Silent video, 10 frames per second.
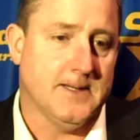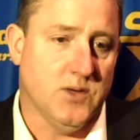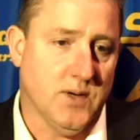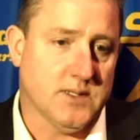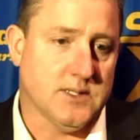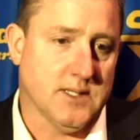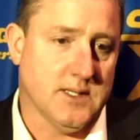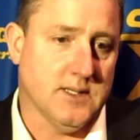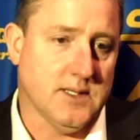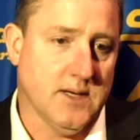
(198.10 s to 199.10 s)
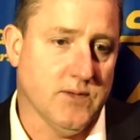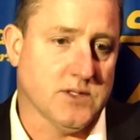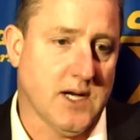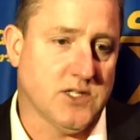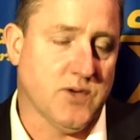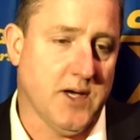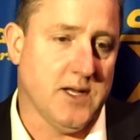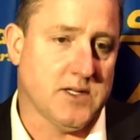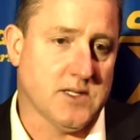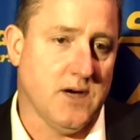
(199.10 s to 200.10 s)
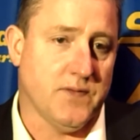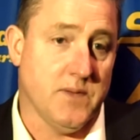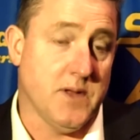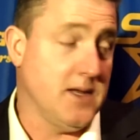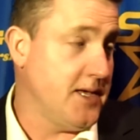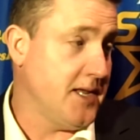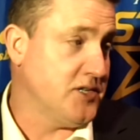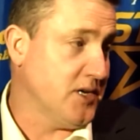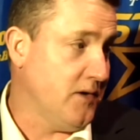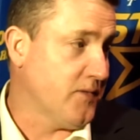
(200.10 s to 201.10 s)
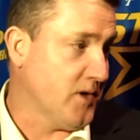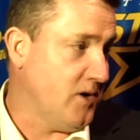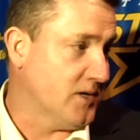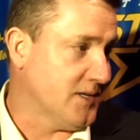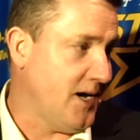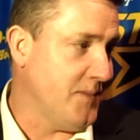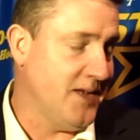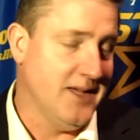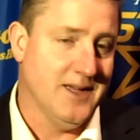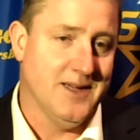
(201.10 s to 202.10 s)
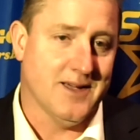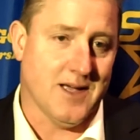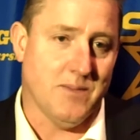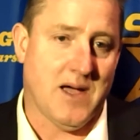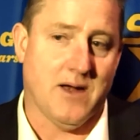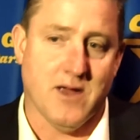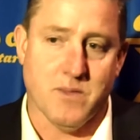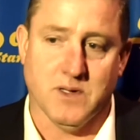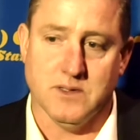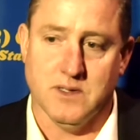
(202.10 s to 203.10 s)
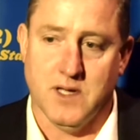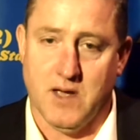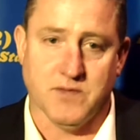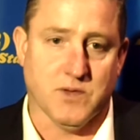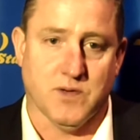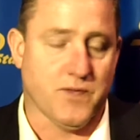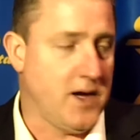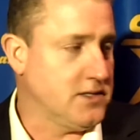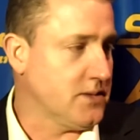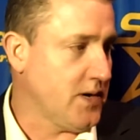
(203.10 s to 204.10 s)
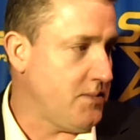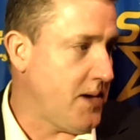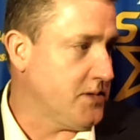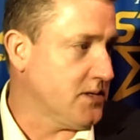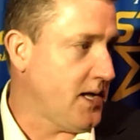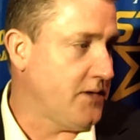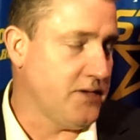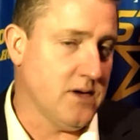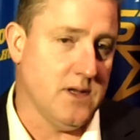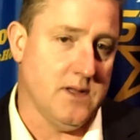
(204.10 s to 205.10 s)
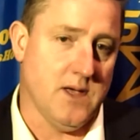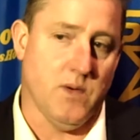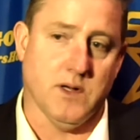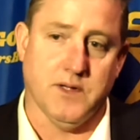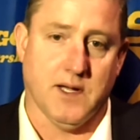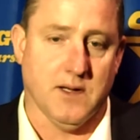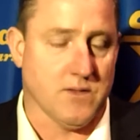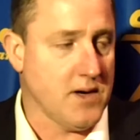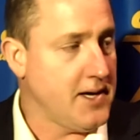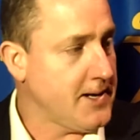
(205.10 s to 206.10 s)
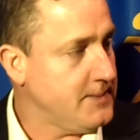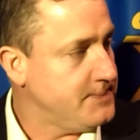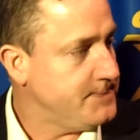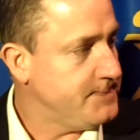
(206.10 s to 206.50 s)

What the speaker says: Give those guys credit. It's tough. They've been in the NHL for a long time and come down here. But they have some good friends, great memories of last year, and they want to take another run at it.